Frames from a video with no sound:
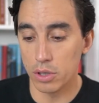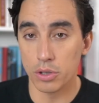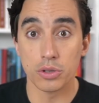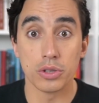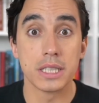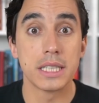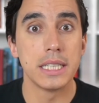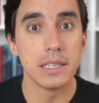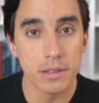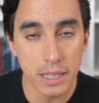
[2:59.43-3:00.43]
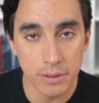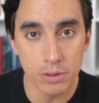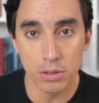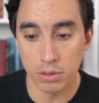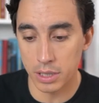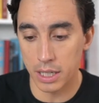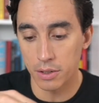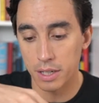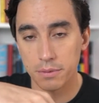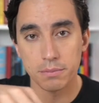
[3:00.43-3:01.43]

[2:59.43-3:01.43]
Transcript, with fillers: on your skill level, on a, on a